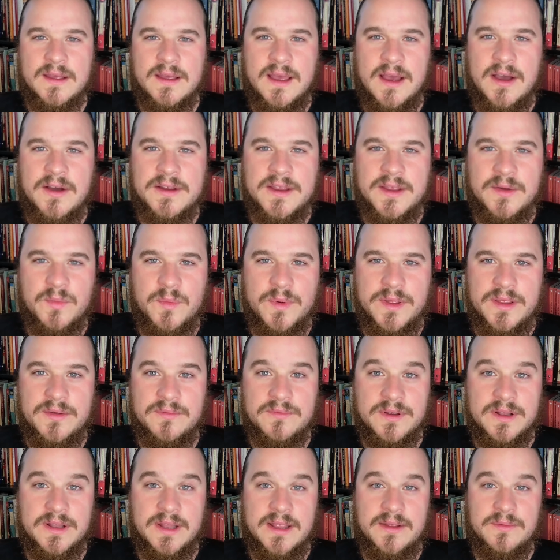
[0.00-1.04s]
How can we
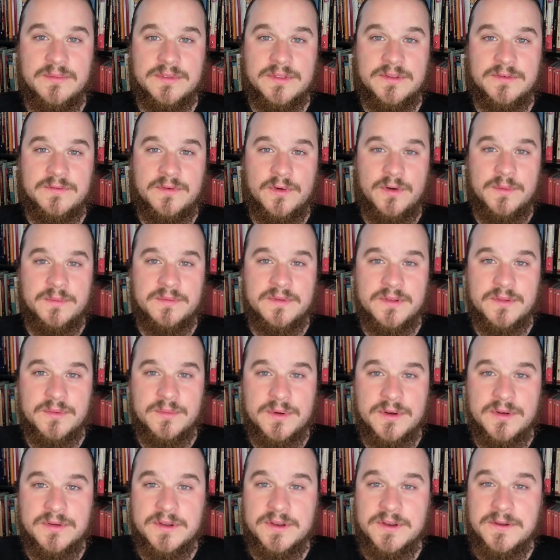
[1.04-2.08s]
relate with the forms of the
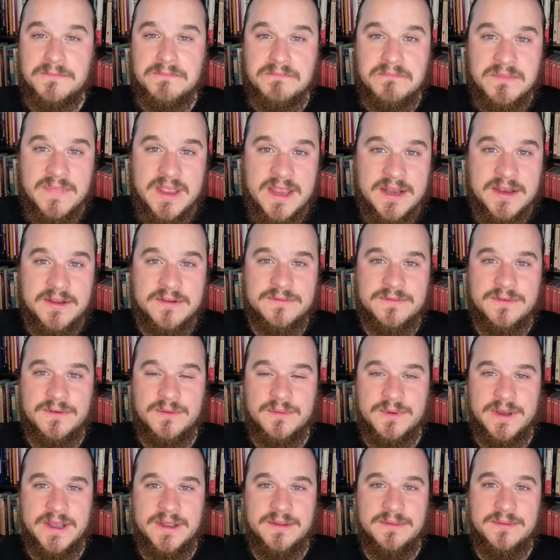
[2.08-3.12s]
world in a
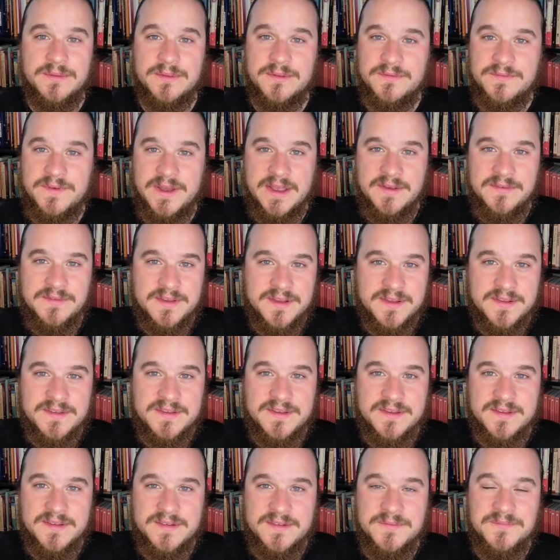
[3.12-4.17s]
meaningful way through the five
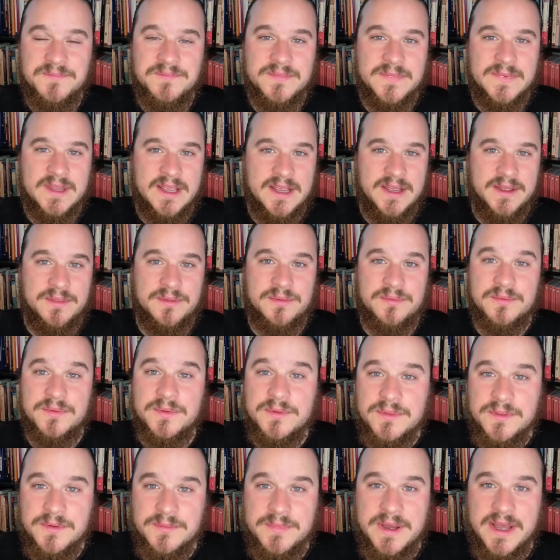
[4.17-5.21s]
senses and
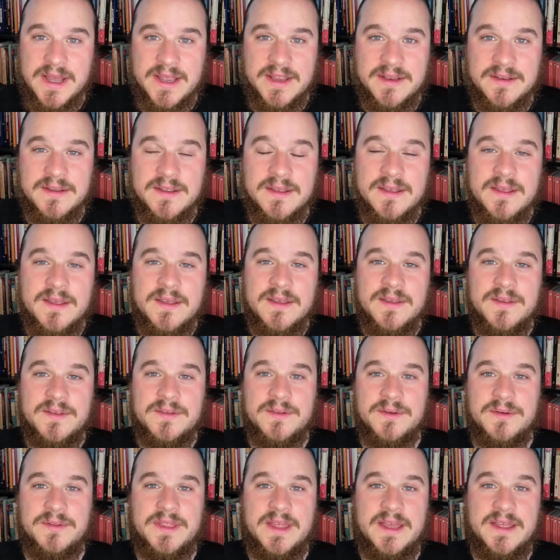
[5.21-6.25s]
through the mind
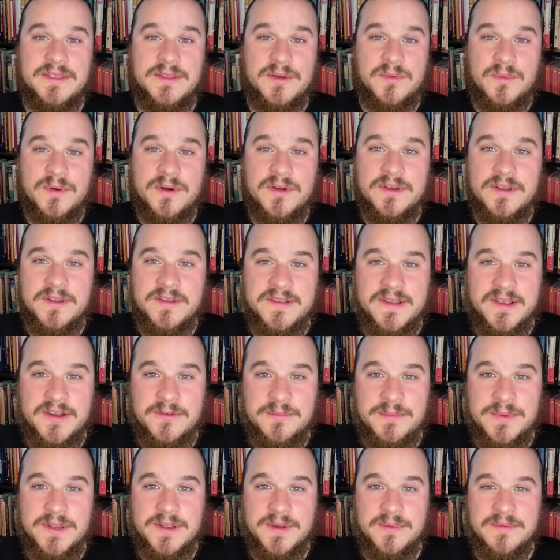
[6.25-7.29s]
so that the world
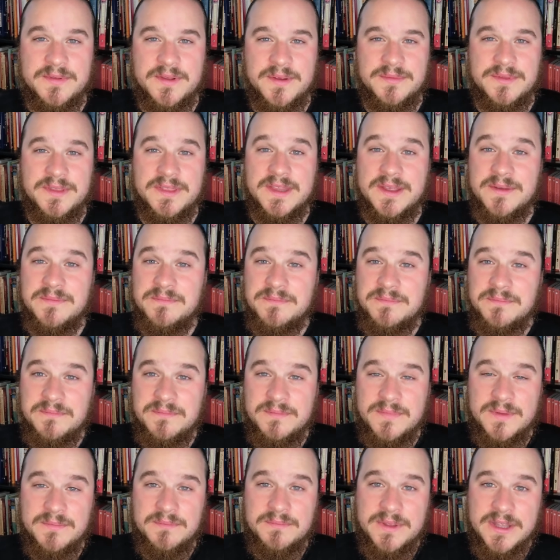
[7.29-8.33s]
itself becomes something that
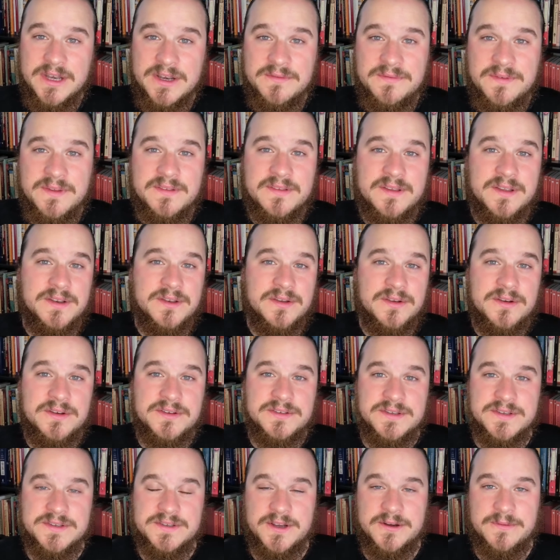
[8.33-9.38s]
benefits and
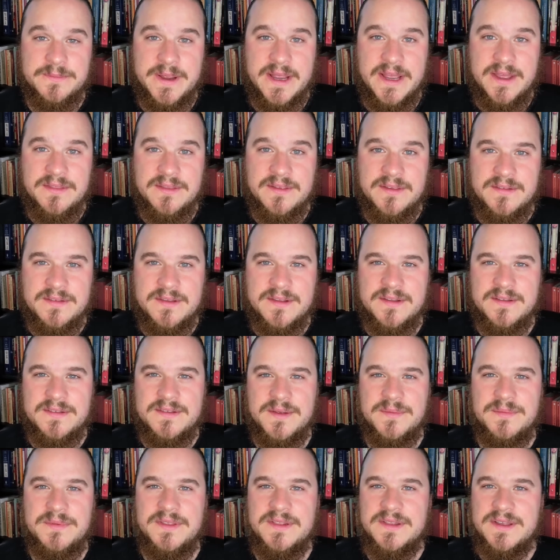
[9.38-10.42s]
nourishes our path instead of
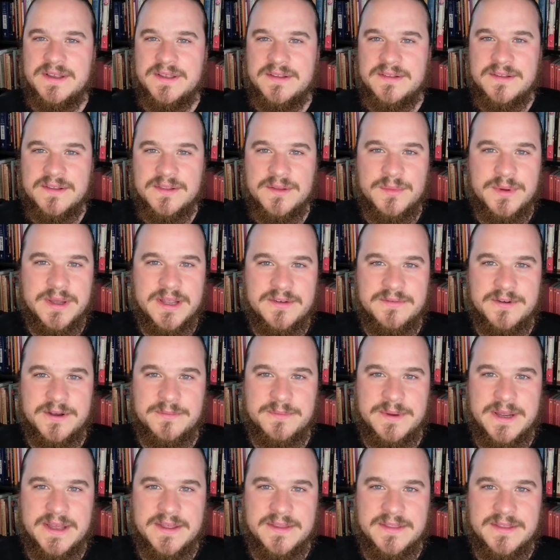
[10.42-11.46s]
something that gets in the way of our
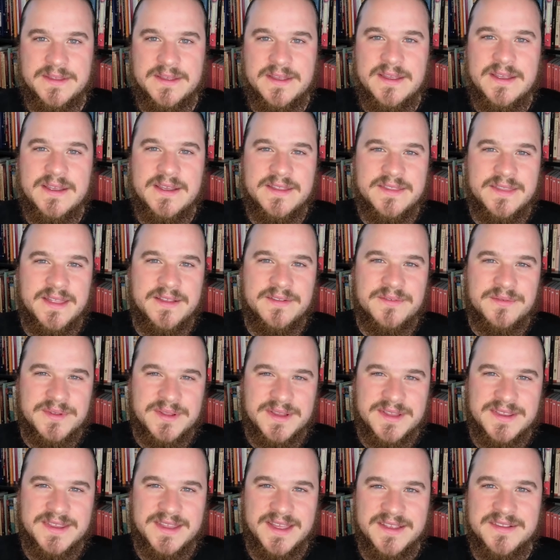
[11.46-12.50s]
path? That's
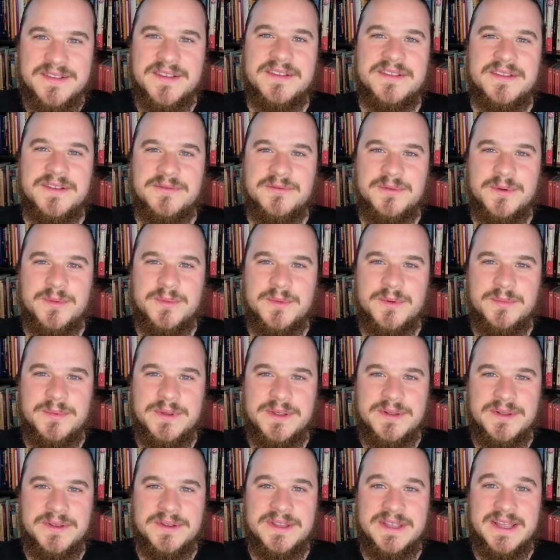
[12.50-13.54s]
really the essence of what we'll
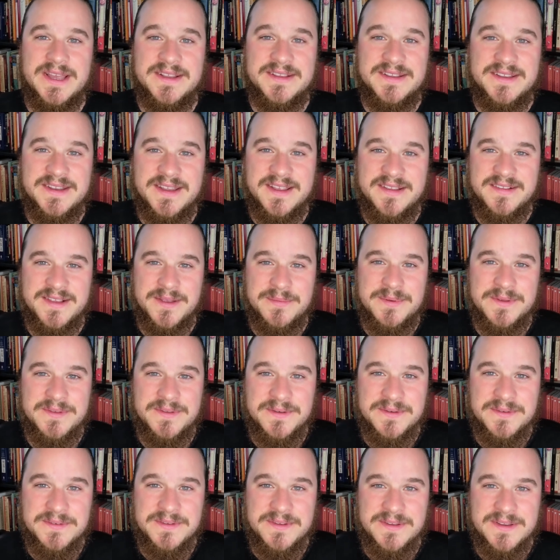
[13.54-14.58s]
be looking at in today's
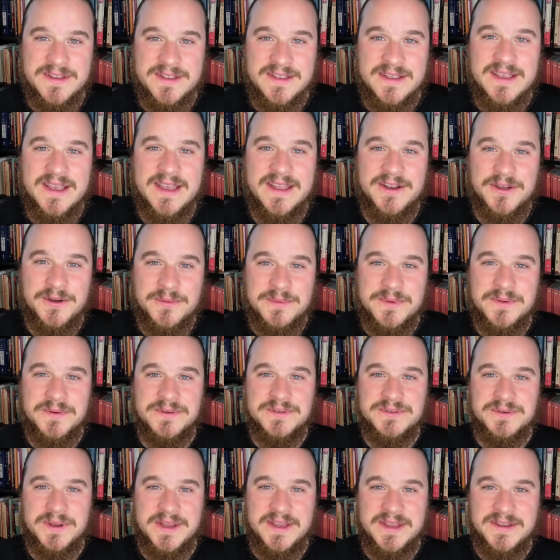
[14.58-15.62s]
episode, and I hope you
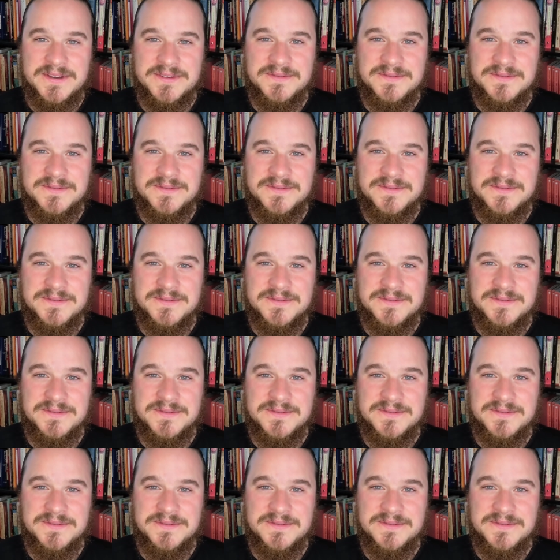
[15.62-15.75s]
enjoy.